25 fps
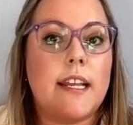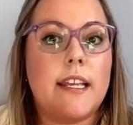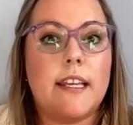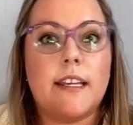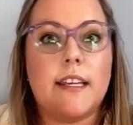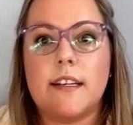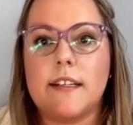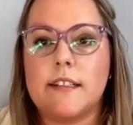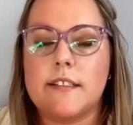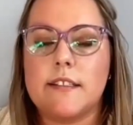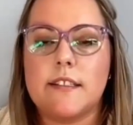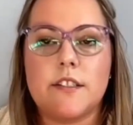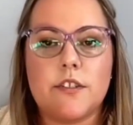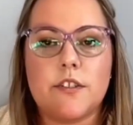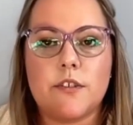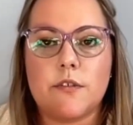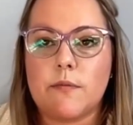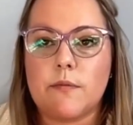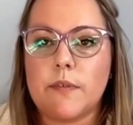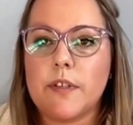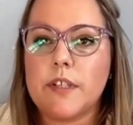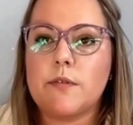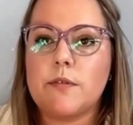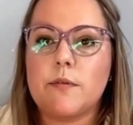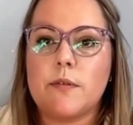any
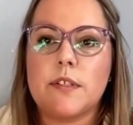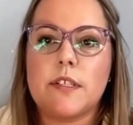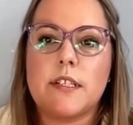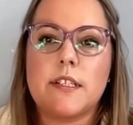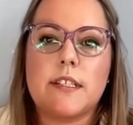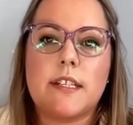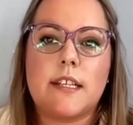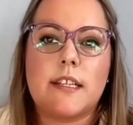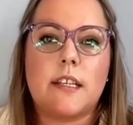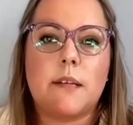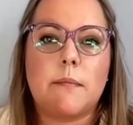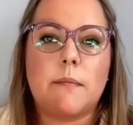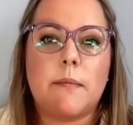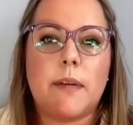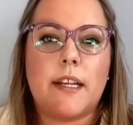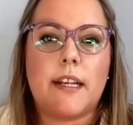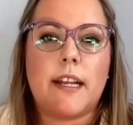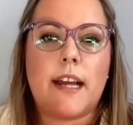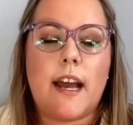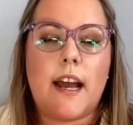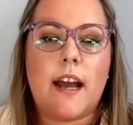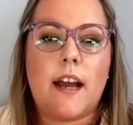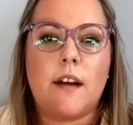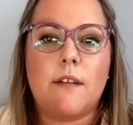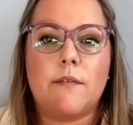additional resources that they might
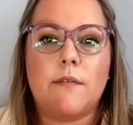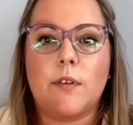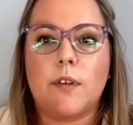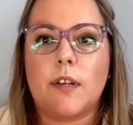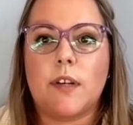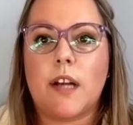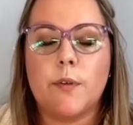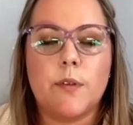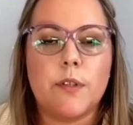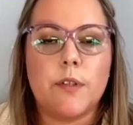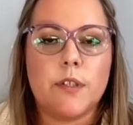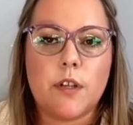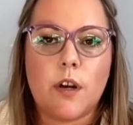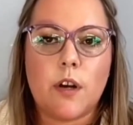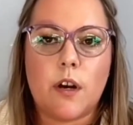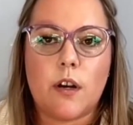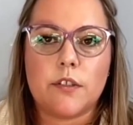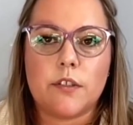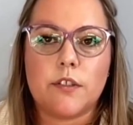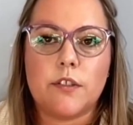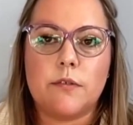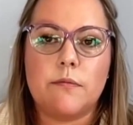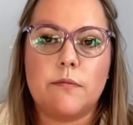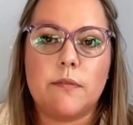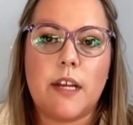have, or who to talk
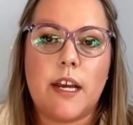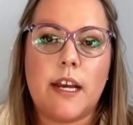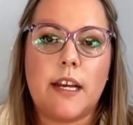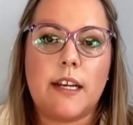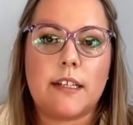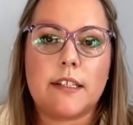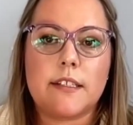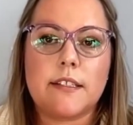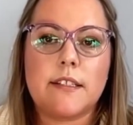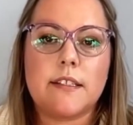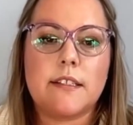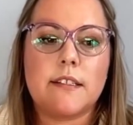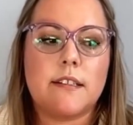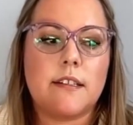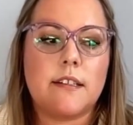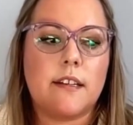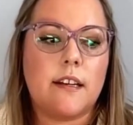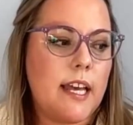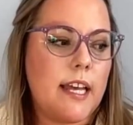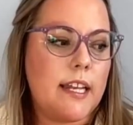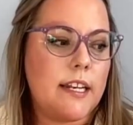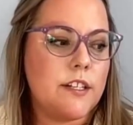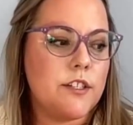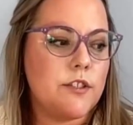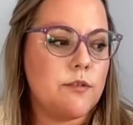to next.
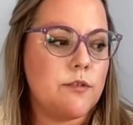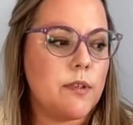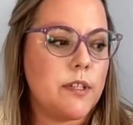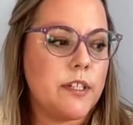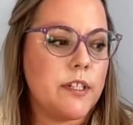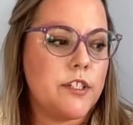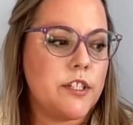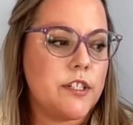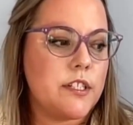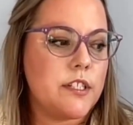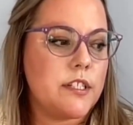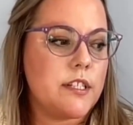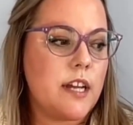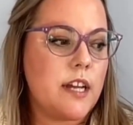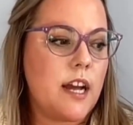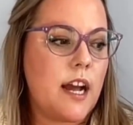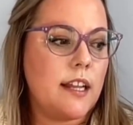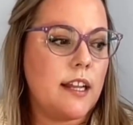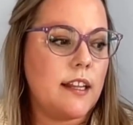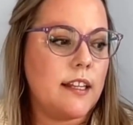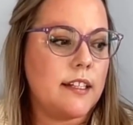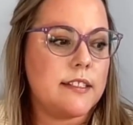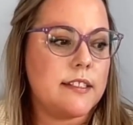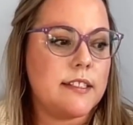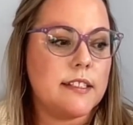And it's really just,
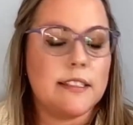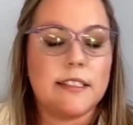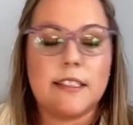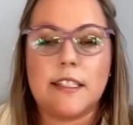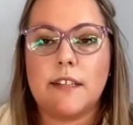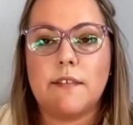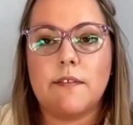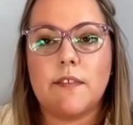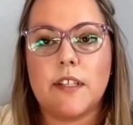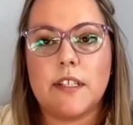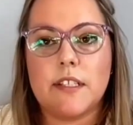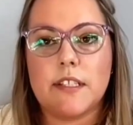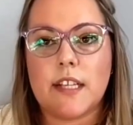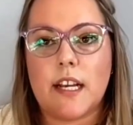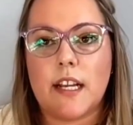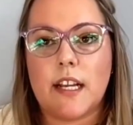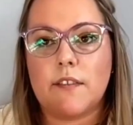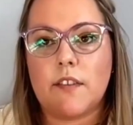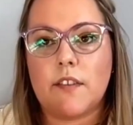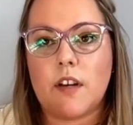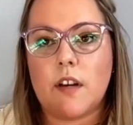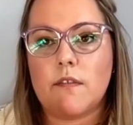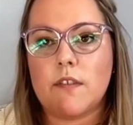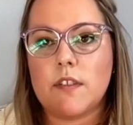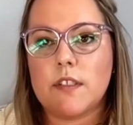I like to leave these kind
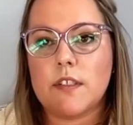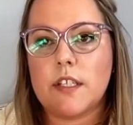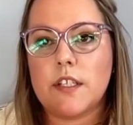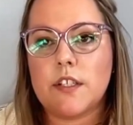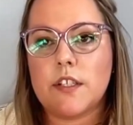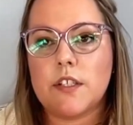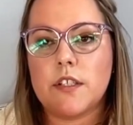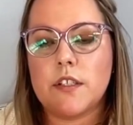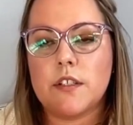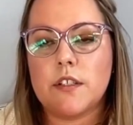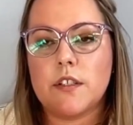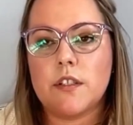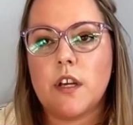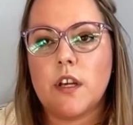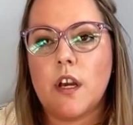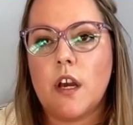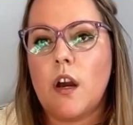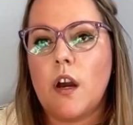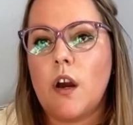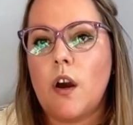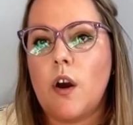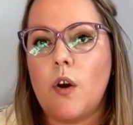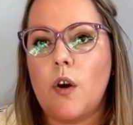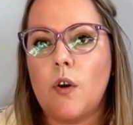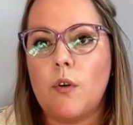of conversations
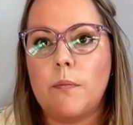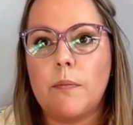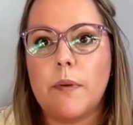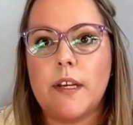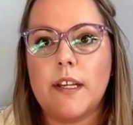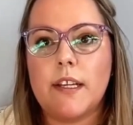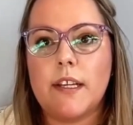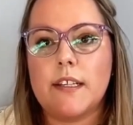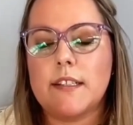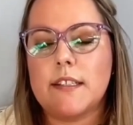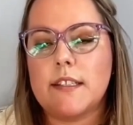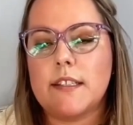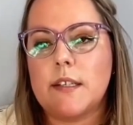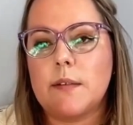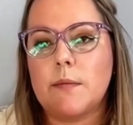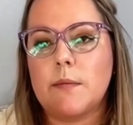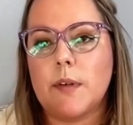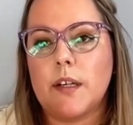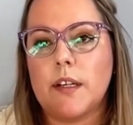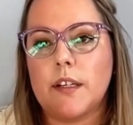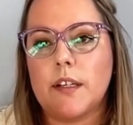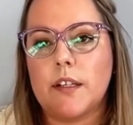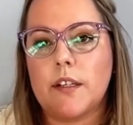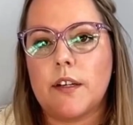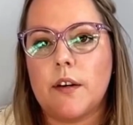open and see
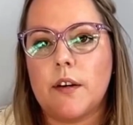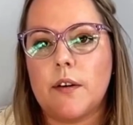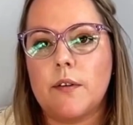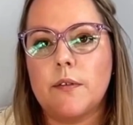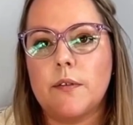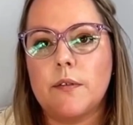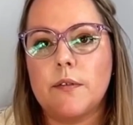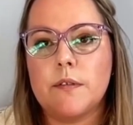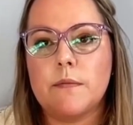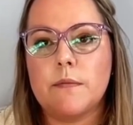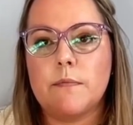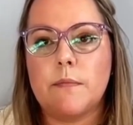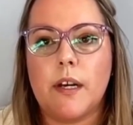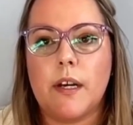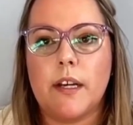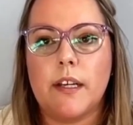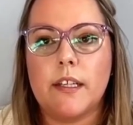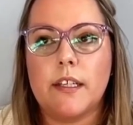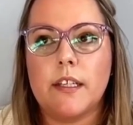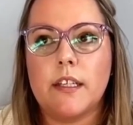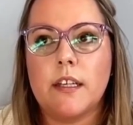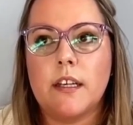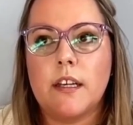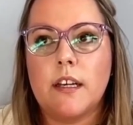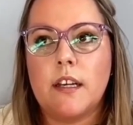where it goes.
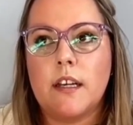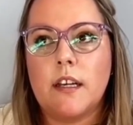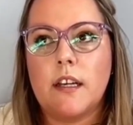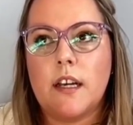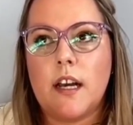But